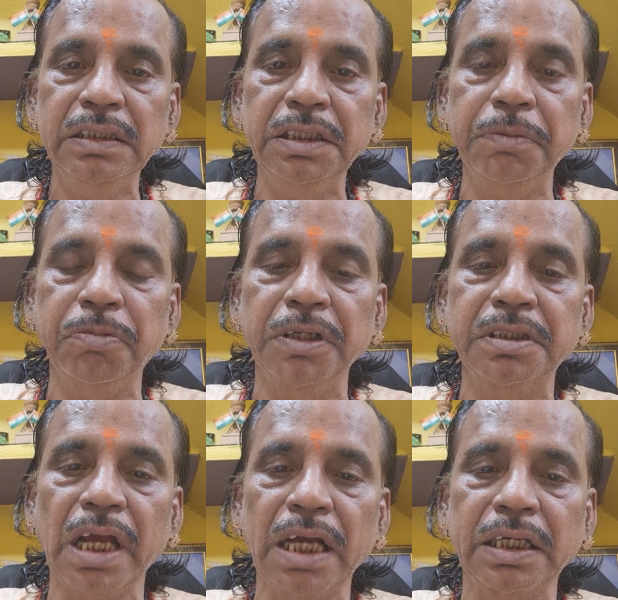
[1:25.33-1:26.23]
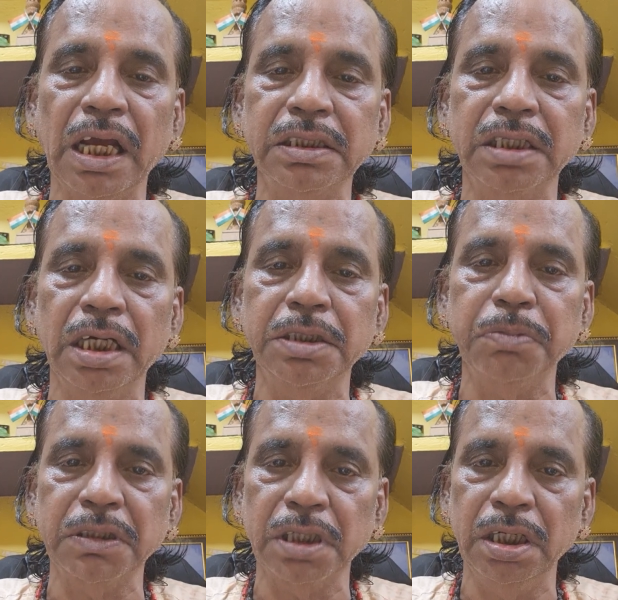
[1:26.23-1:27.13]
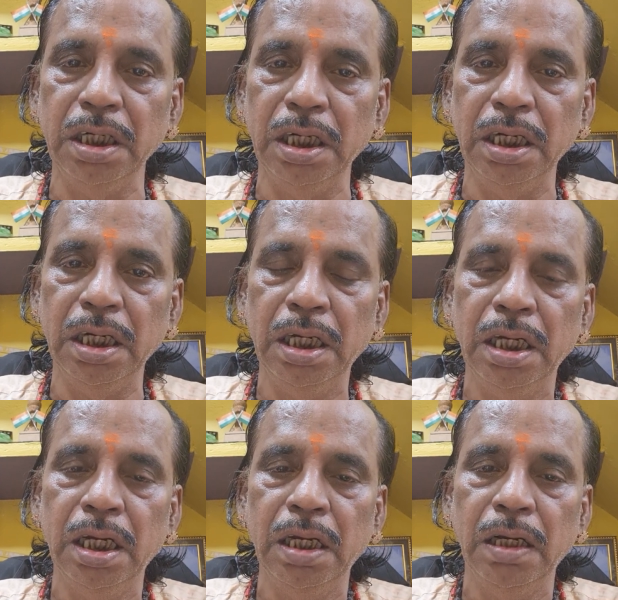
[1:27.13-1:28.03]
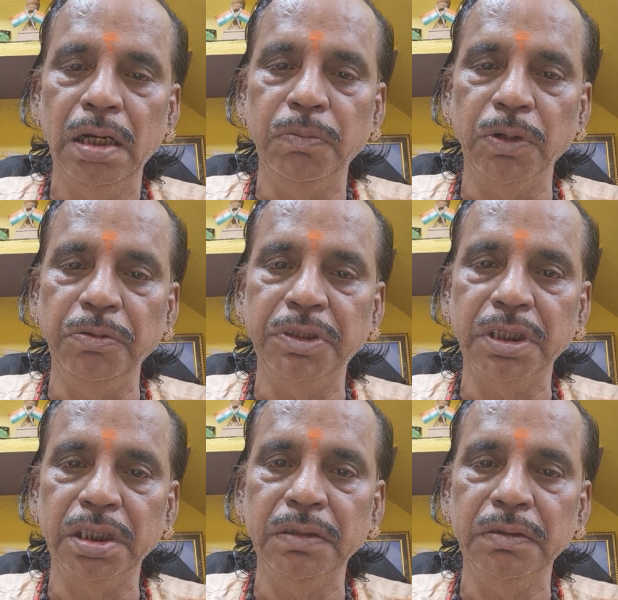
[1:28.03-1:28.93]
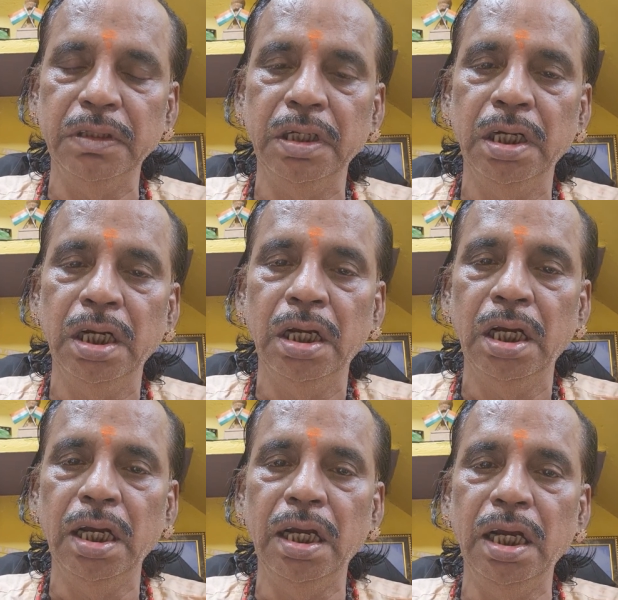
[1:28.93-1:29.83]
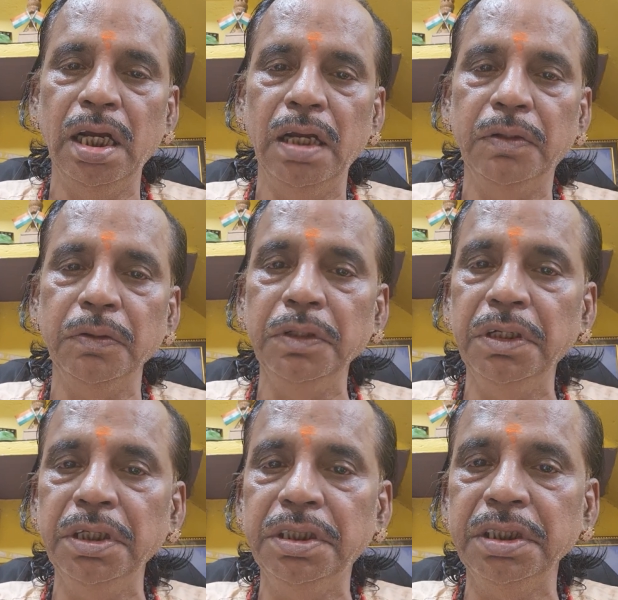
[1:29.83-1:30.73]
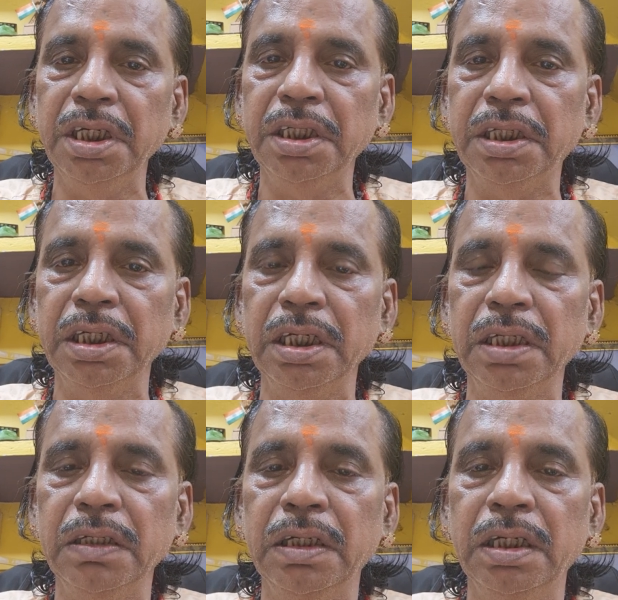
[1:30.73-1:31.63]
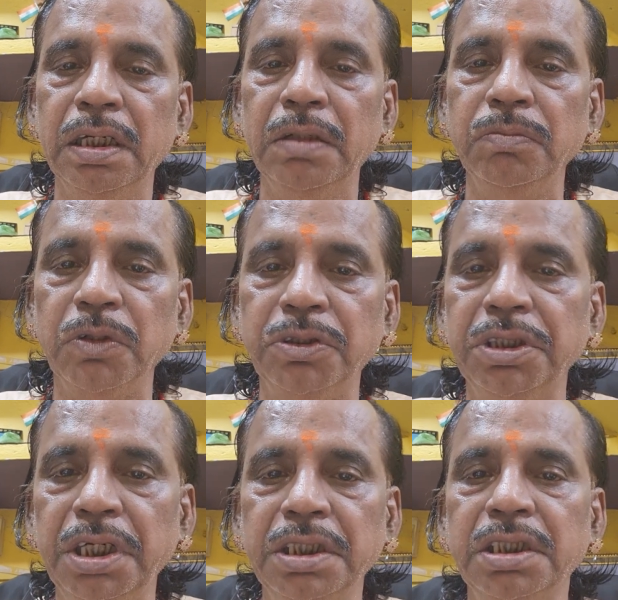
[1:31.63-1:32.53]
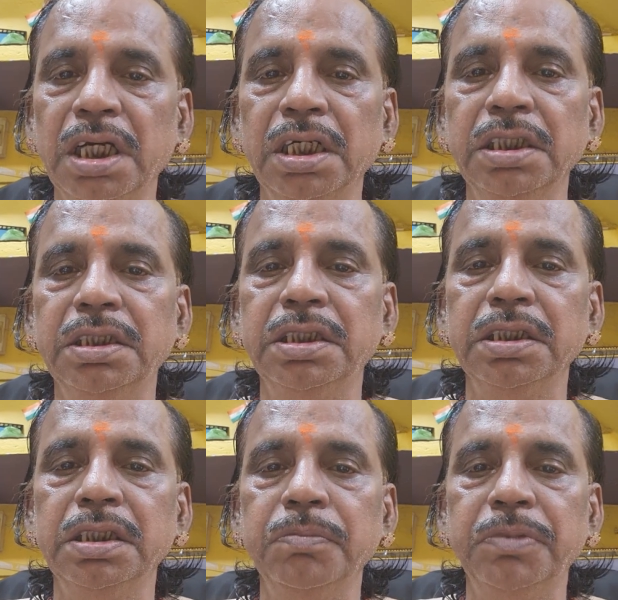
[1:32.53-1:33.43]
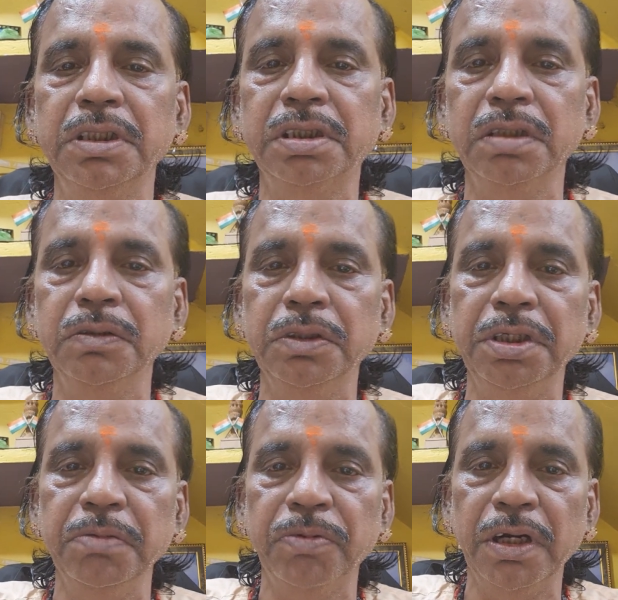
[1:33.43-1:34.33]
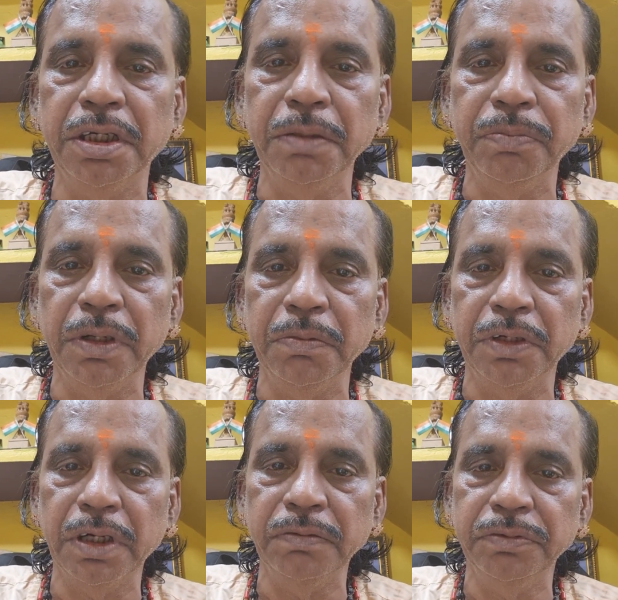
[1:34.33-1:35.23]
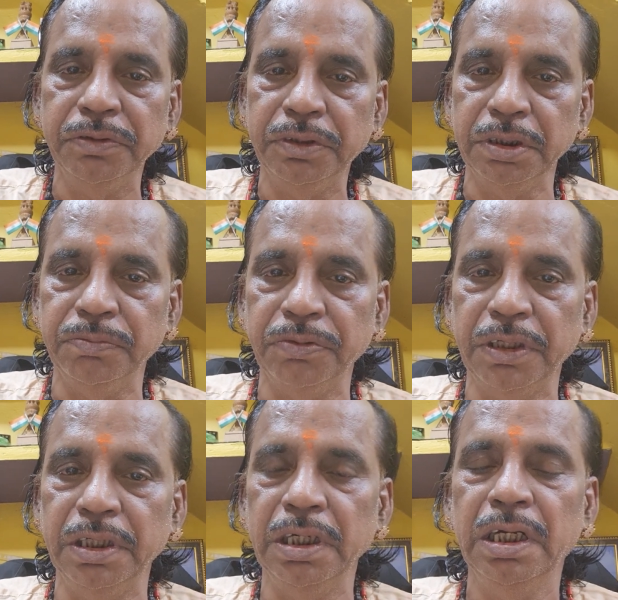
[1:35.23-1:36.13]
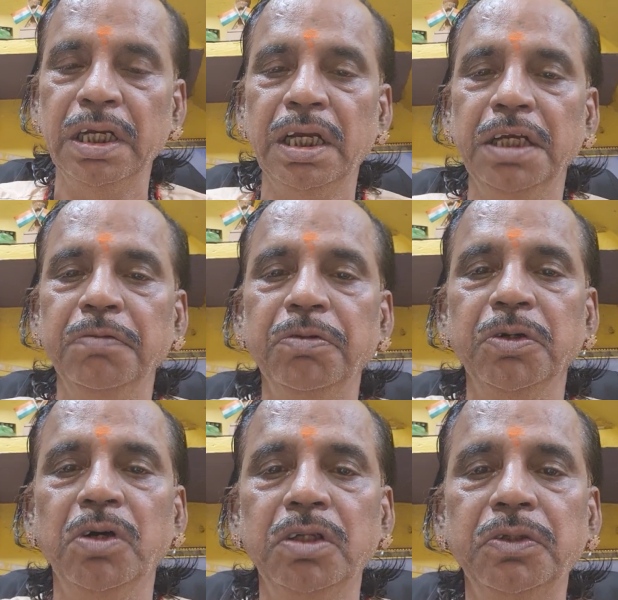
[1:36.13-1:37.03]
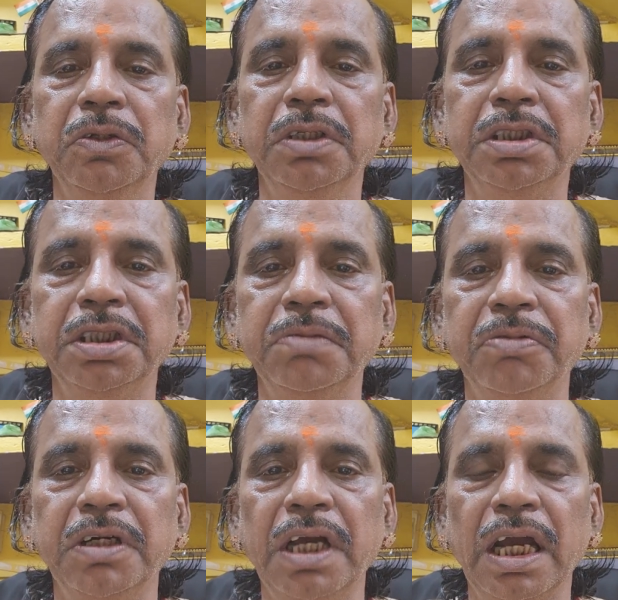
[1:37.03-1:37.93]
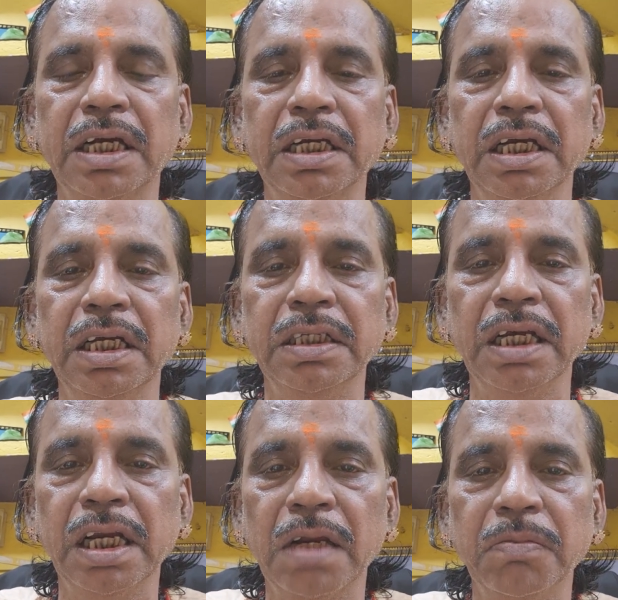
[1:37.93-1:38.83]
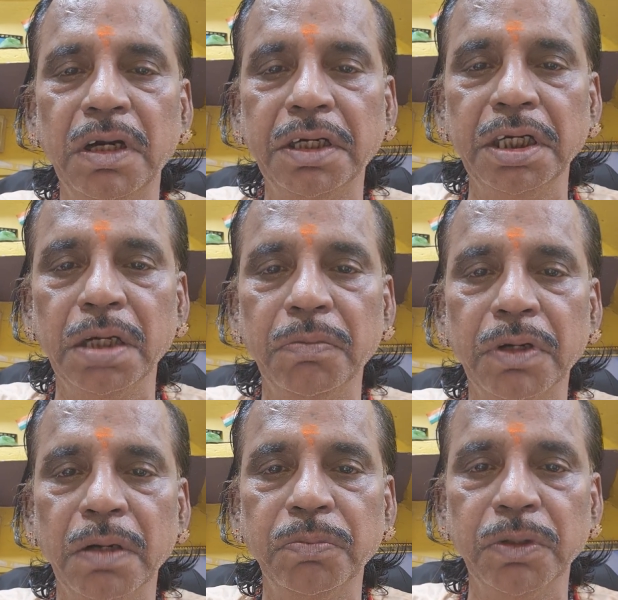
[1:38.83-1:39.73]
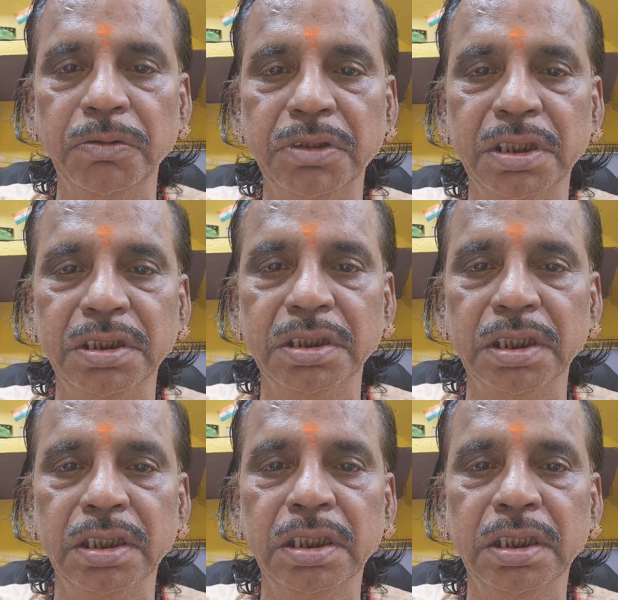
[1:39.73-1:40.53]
Chit Funds Act has got special provision to initiate proceedings against the person who defaulted in payment of Chit Fund. If you go through the Chit Fund Act, there are multi number of provisions